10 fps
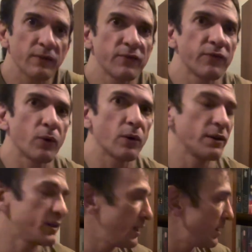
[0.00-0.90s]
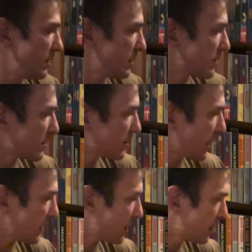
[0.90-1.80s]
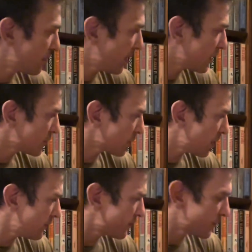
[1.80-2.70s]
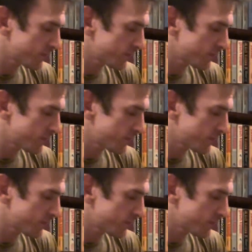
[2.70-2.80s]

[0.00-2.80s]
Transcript: for the Sega Mega Drive.